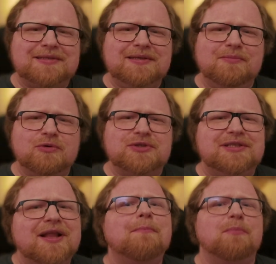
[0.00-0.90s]
the most
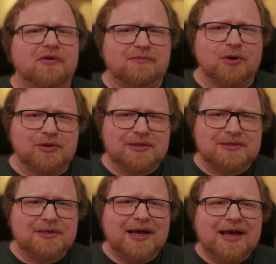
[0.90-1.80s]
number of
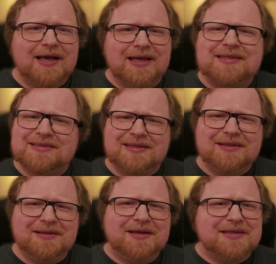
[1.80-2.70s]
models, yet
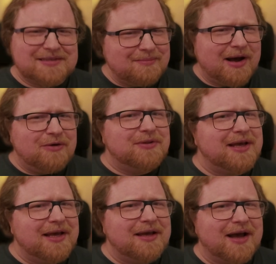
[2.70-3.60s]
still, somehow
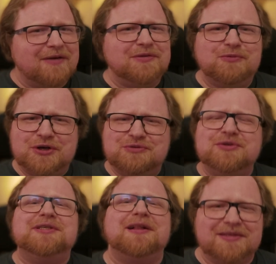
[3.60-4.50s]
they have the worst
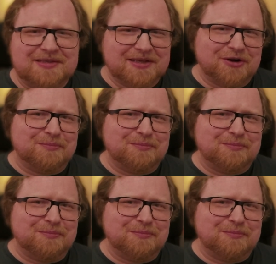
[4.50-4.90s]
results in our